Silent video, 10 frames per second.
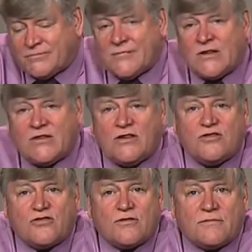I said,
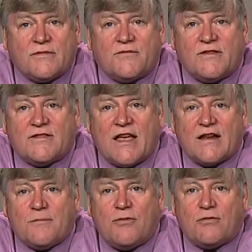sure. If it's that
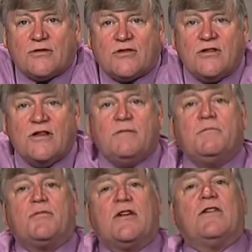important to you,
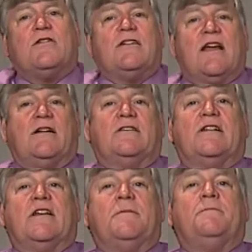bring it on down
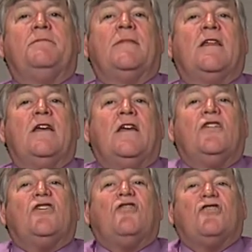today.
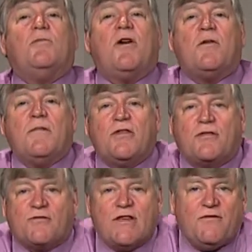So she bought me
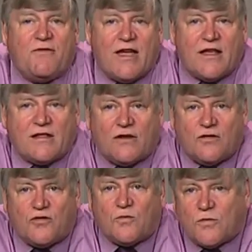three van
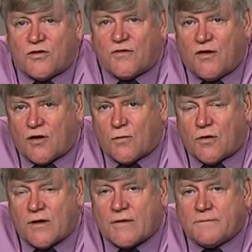loads worth of
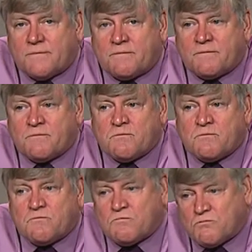artwork.
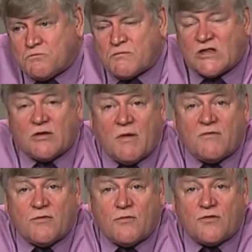Some
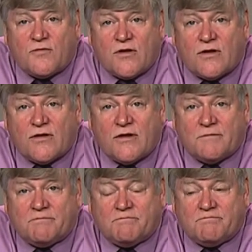of it was very
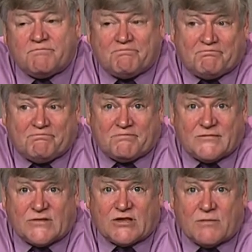good
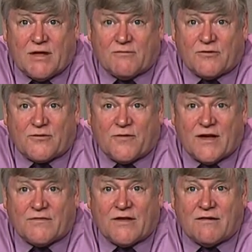some of it was
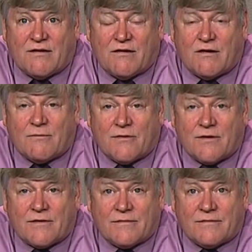$5 artwork.
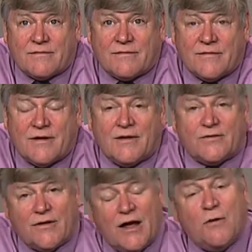
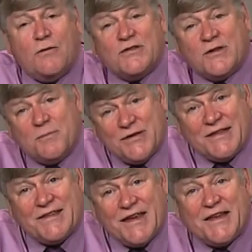So I was a
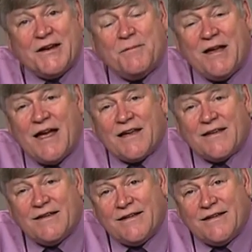bit taken aback.